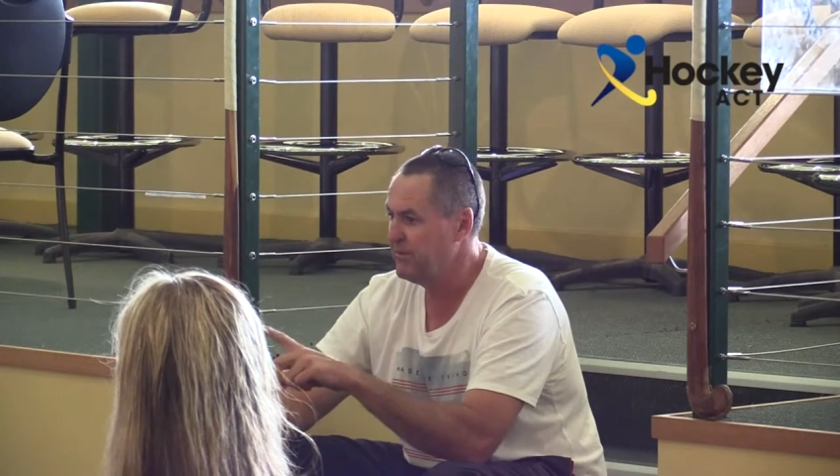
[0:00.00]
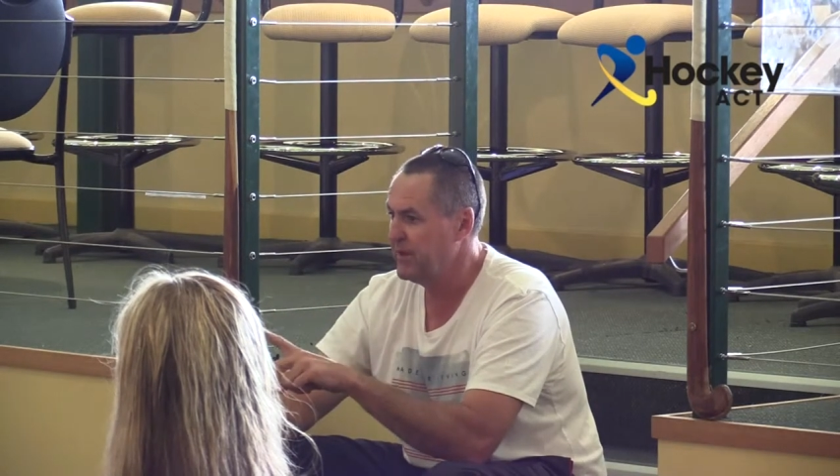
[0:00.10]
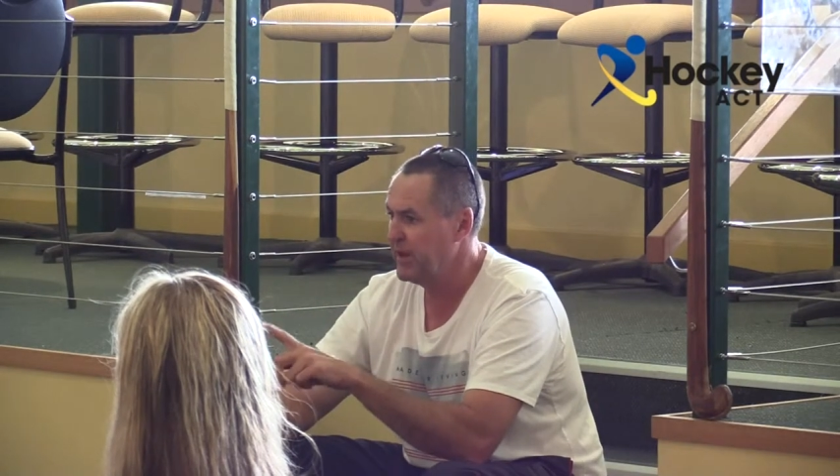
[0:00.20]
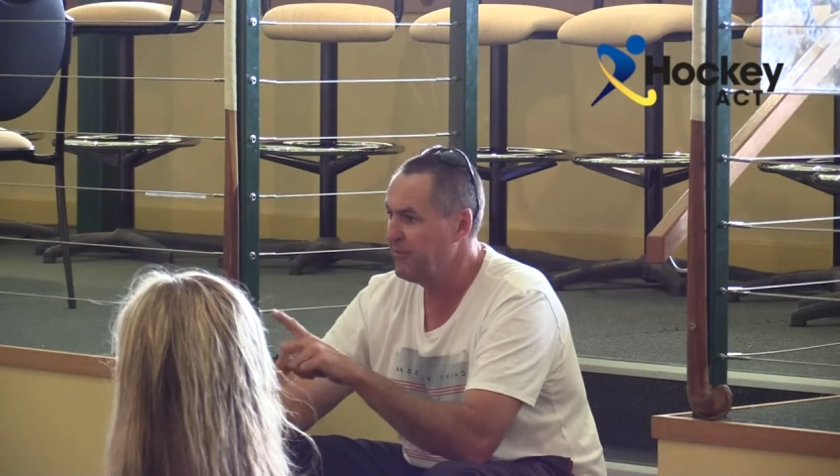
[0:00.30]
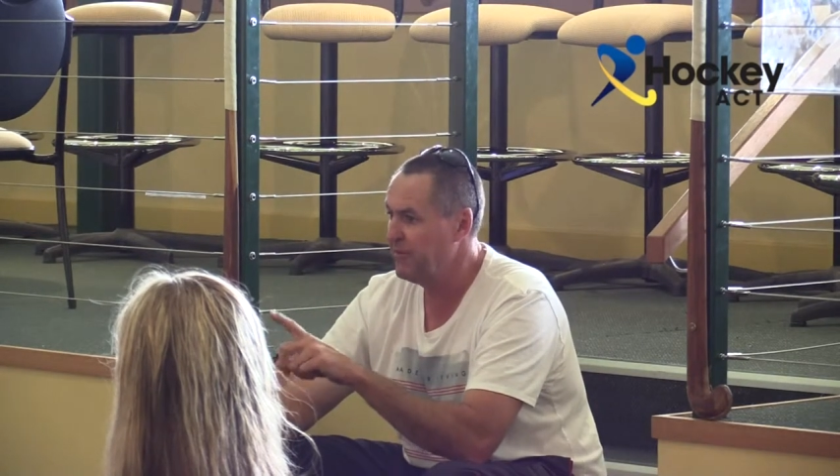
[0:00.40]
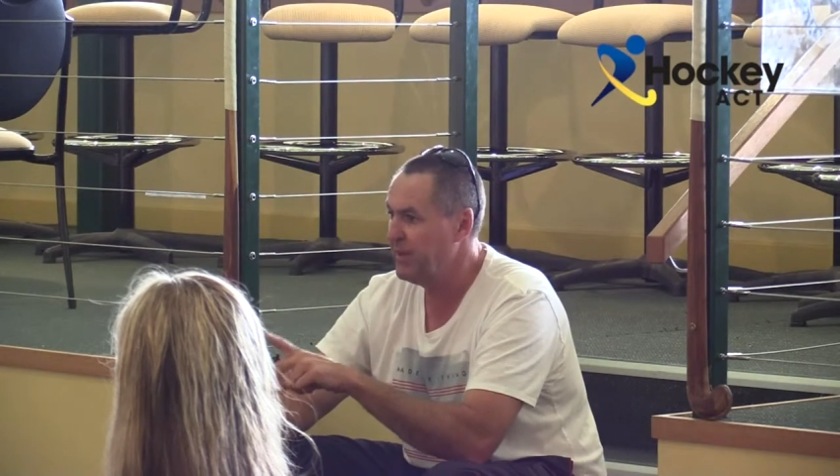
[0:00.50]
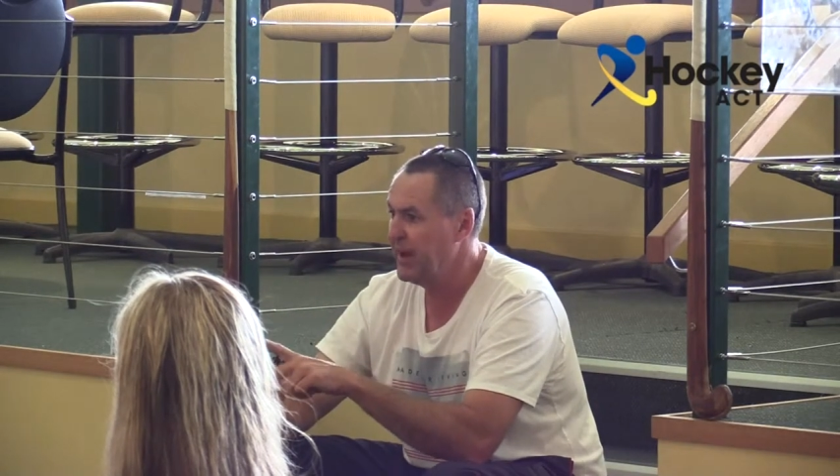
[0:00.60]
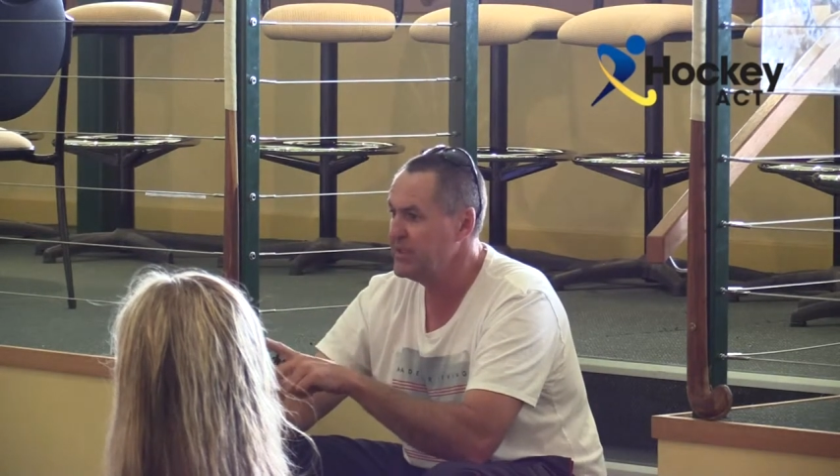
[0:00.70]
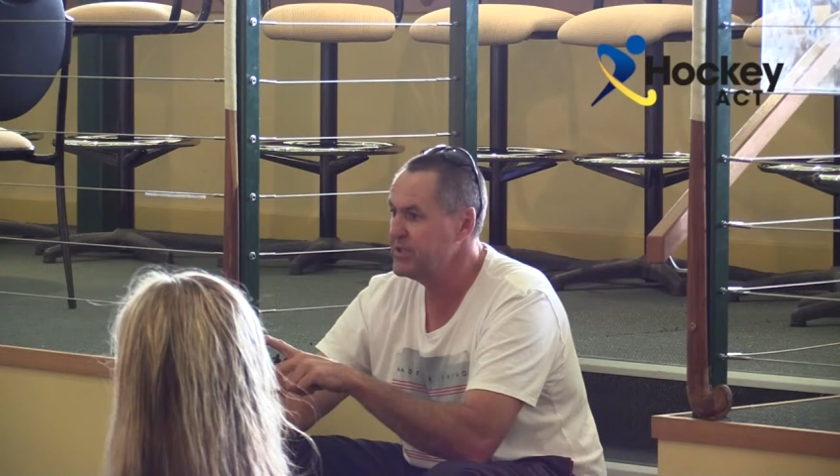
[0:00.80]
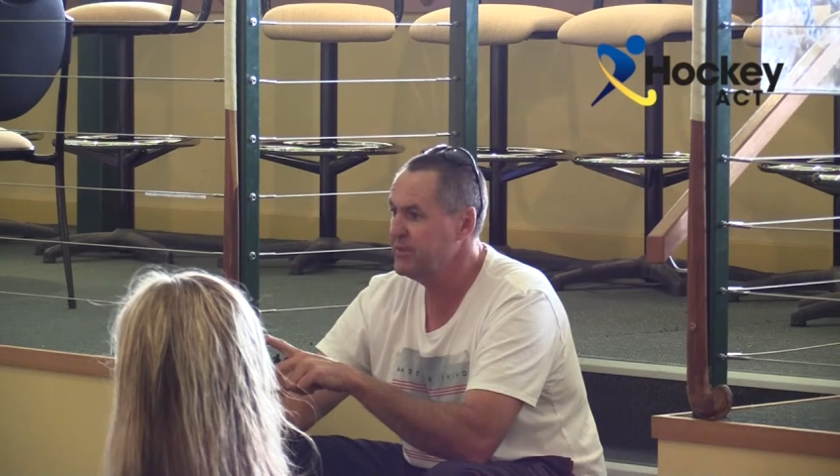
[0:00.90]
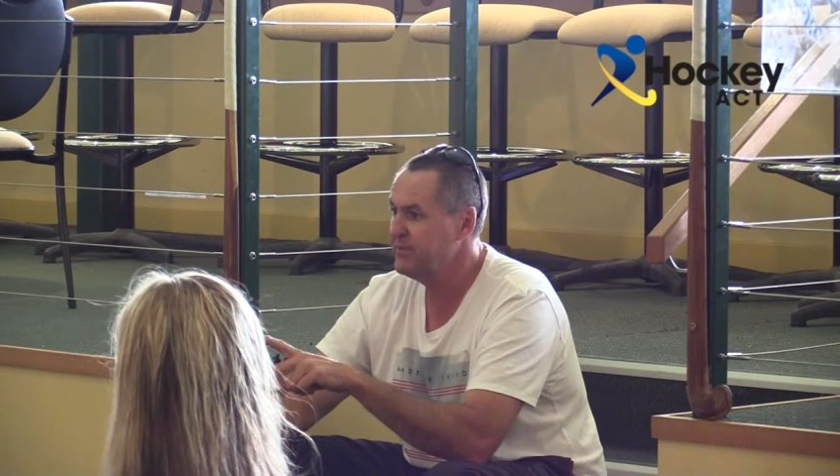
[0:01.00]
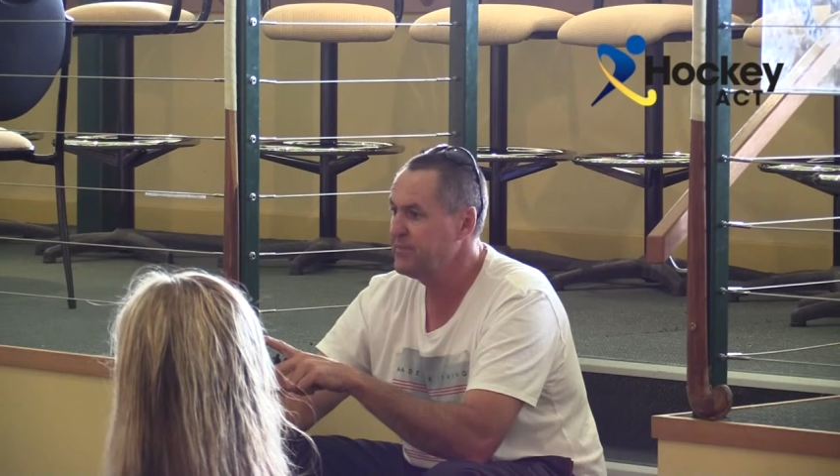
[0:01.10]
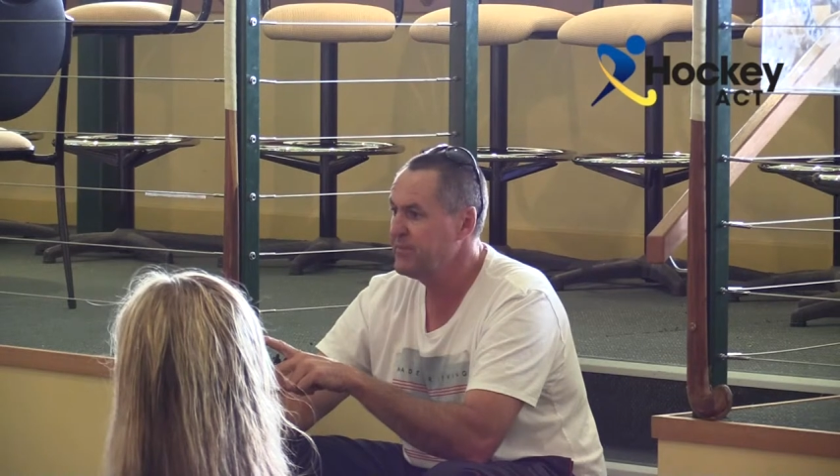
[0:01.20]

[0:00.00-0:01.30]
fit enough and pass it,